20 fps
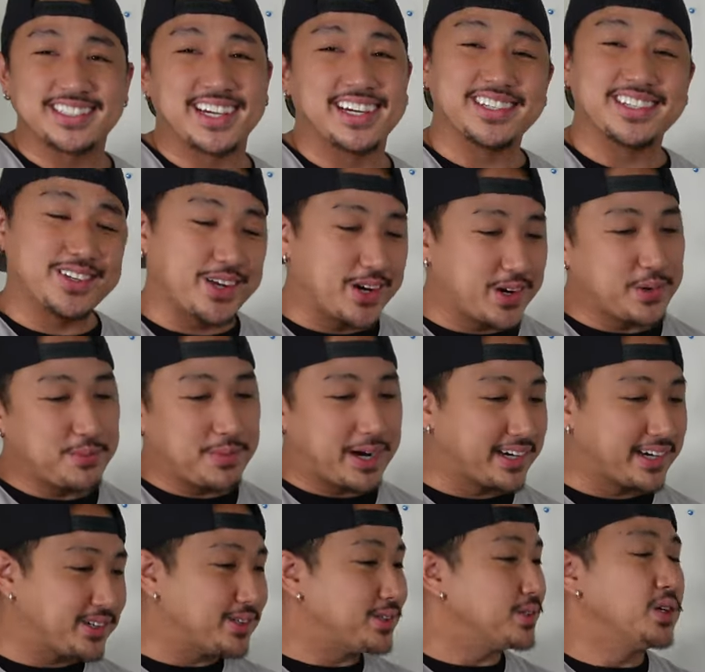is like, no,
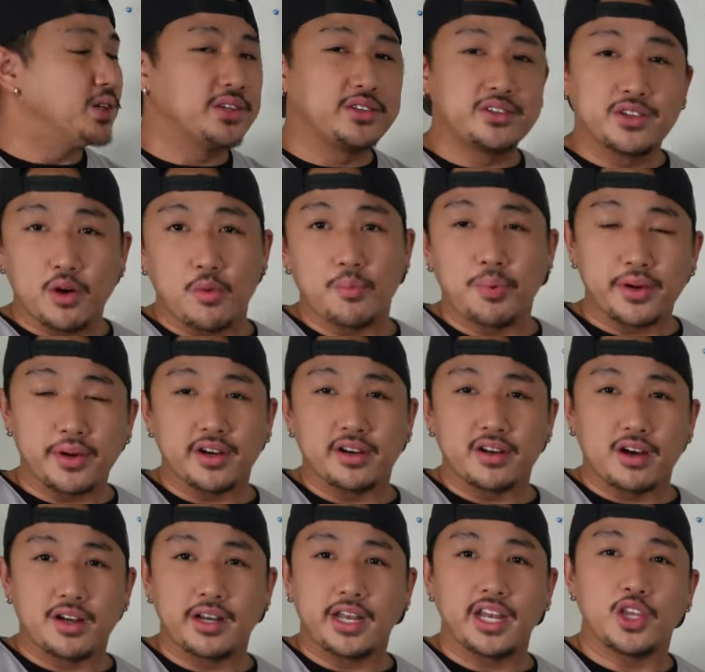Michael, don't put it
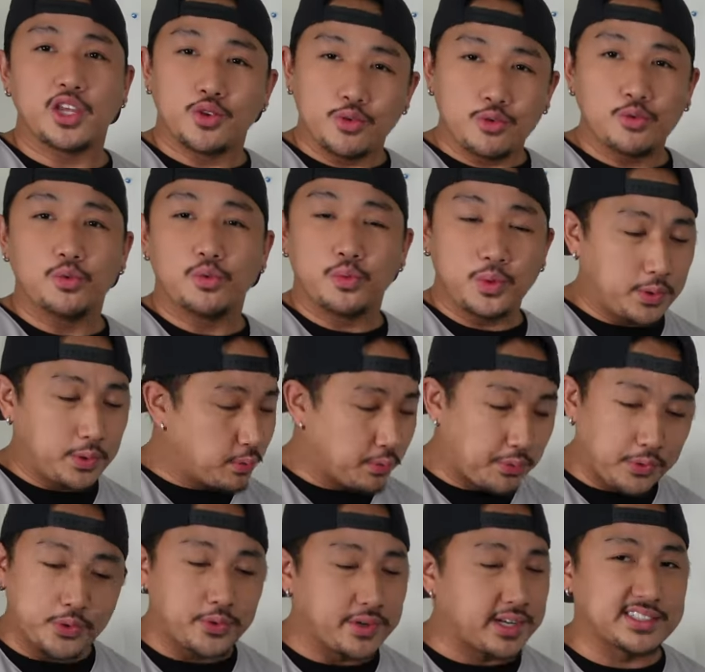on. You will
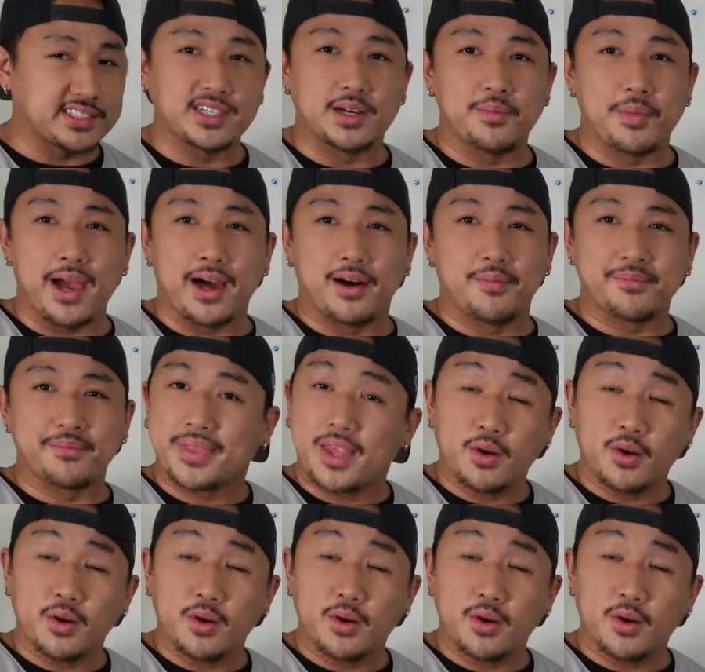ruin it somehow.